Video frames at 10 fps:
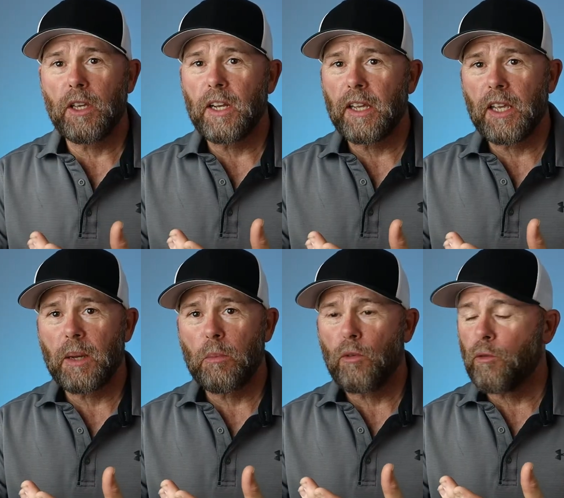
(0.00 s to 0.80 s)
get a
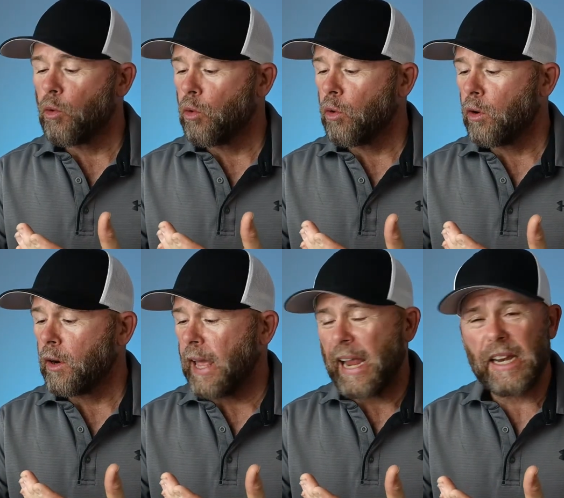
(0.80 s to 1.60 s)
gimbal for
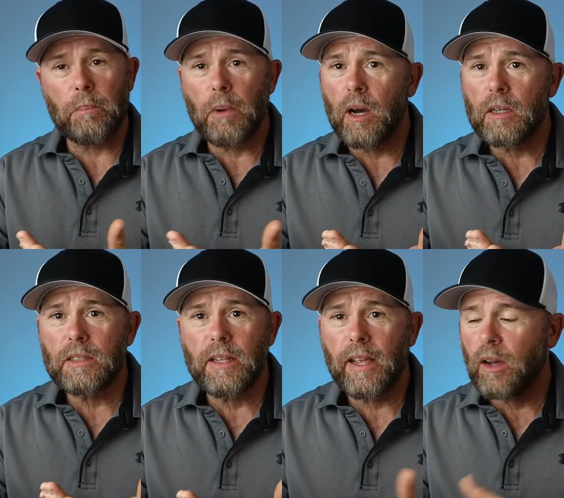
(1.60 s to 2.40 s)
80
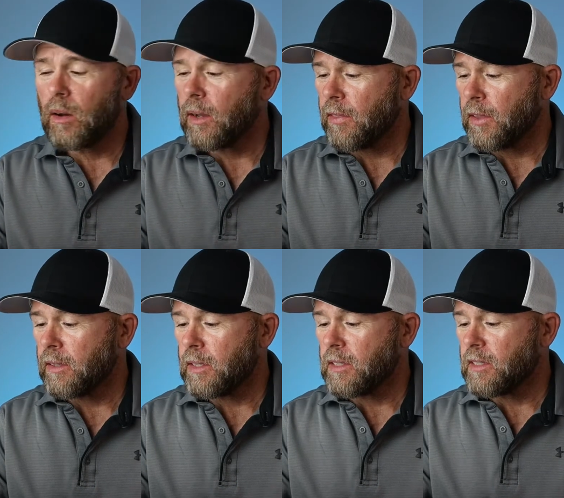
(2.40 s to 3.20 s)
bucks now. I
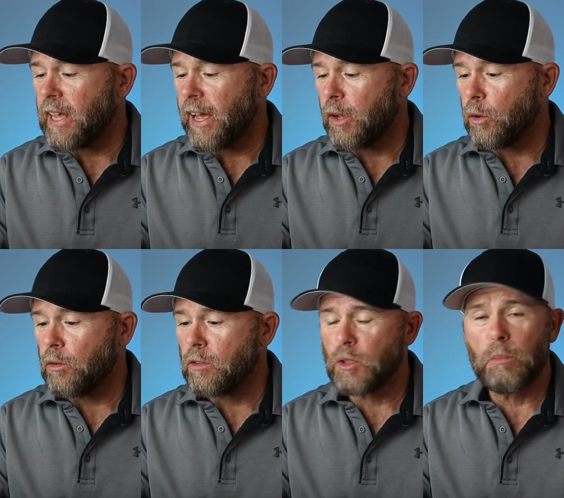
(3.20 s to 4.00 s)
think this
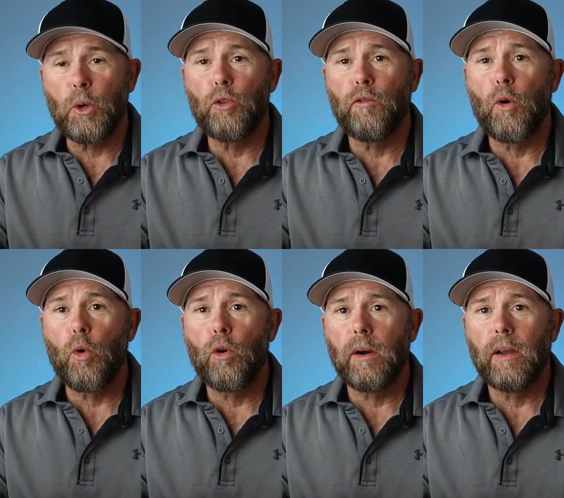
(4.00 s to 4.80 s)
Zhiyun Smooth
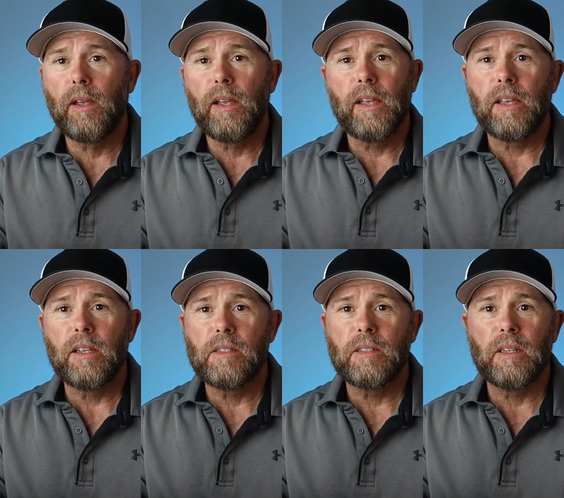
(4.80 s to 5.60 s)
4
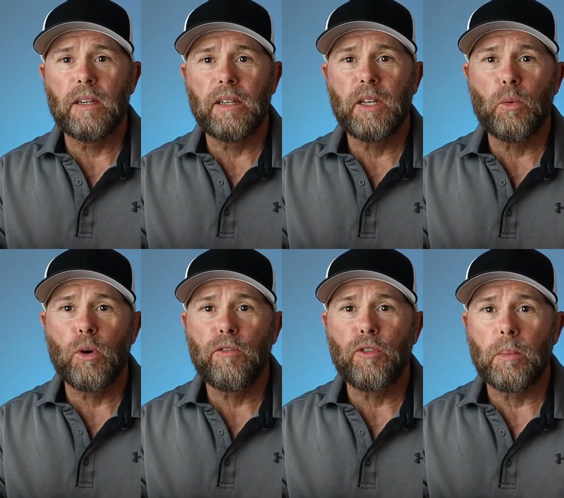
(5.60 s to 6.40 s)
is
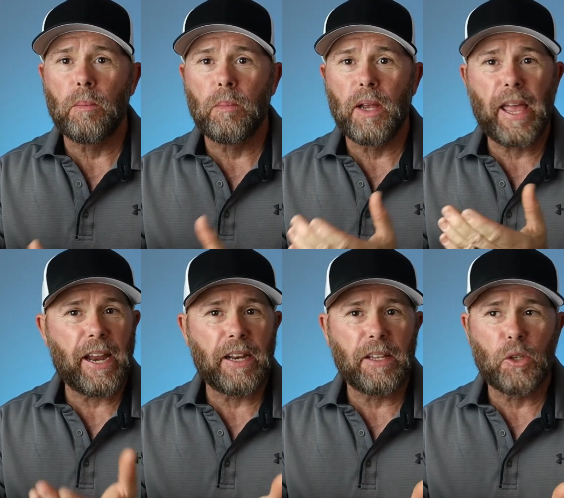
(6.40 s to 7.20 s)
anywhere from
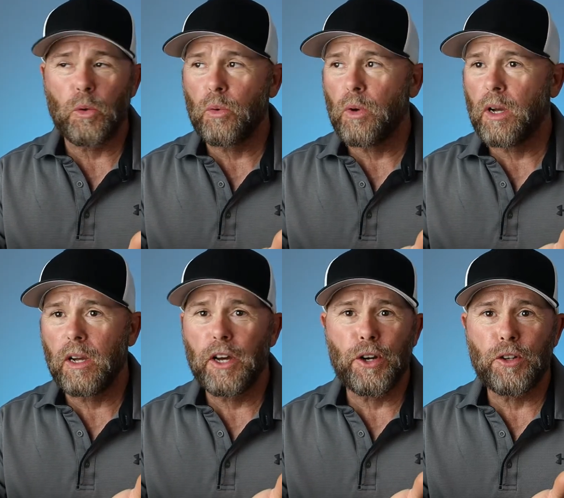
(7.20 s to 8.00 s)
$80 to
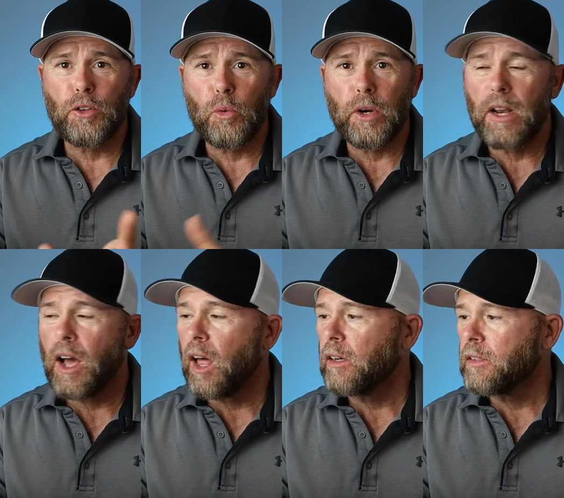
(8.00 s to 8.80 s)

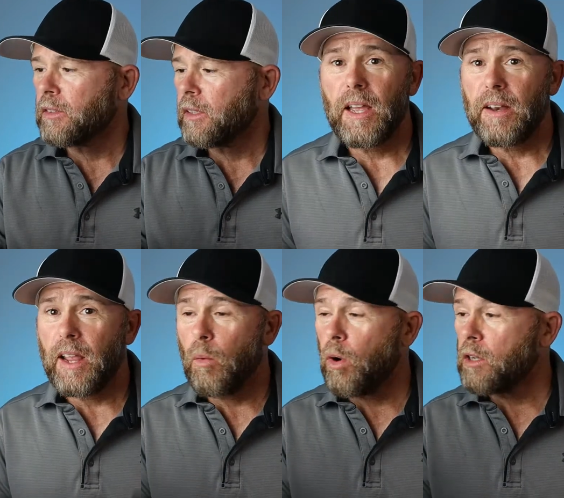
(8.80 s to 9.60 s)
$120.
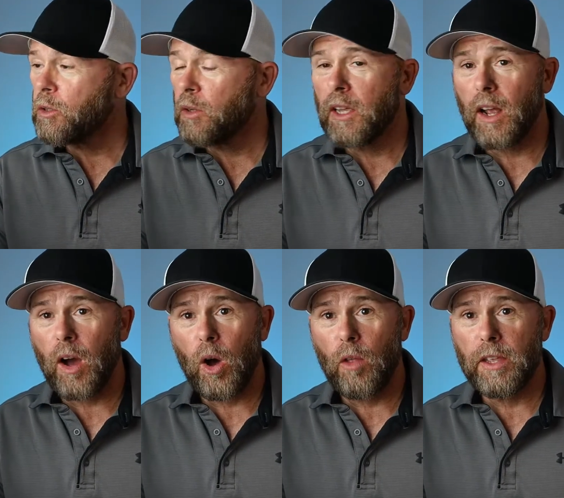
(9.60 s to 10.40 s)
Now once you get
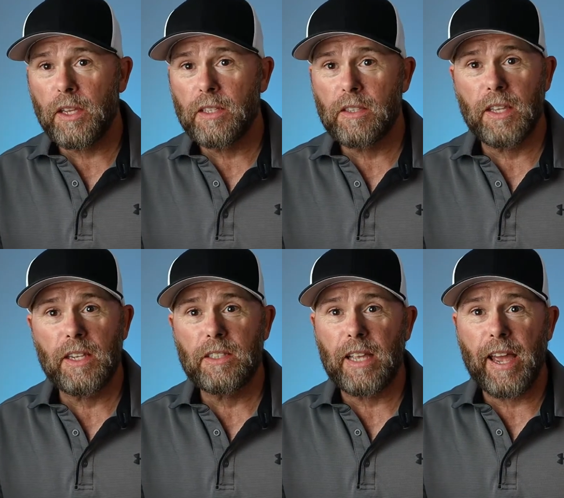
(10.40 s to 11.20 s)
all these
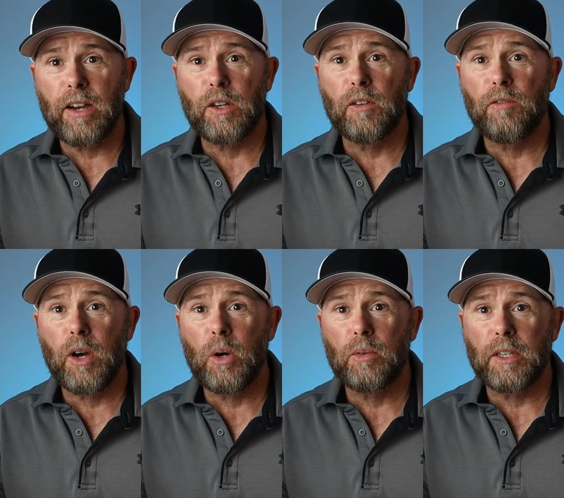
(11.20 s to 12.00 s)
things to add to your
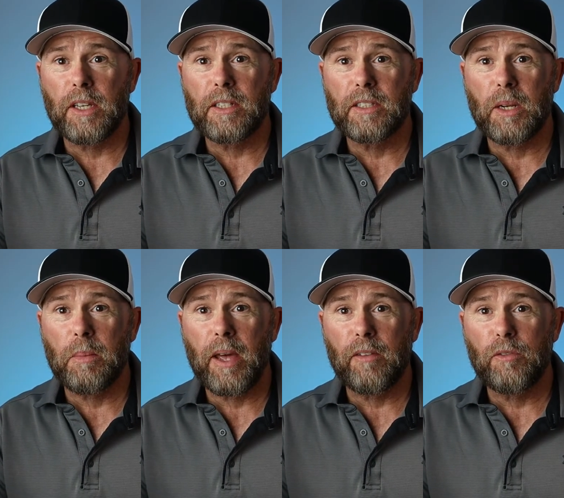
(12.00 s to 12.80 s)
phone to get
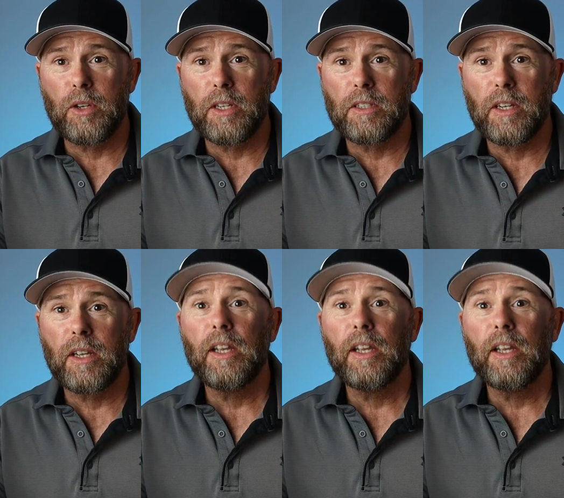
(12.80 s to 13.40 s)
cinematic footage,